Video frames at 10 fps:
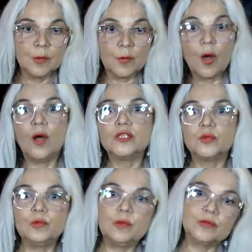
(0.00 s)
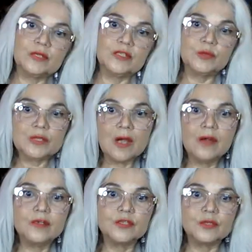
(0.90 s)
pause when people say it's
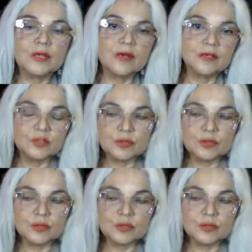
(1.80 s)
retired, it's retired, it's